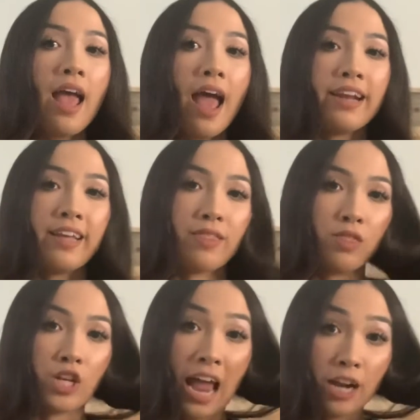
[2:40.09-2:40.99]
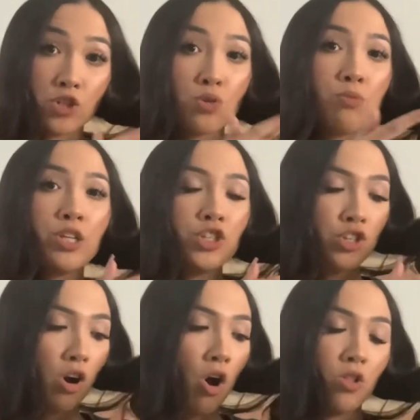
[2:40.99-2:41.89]
and get the natural
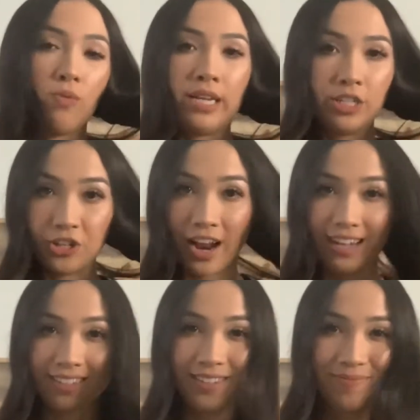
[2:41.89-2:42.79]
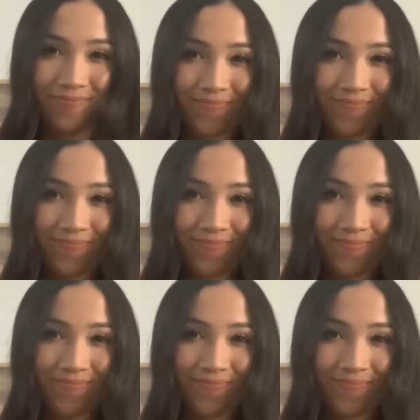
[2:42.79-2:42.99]
moisture all the way to your ends.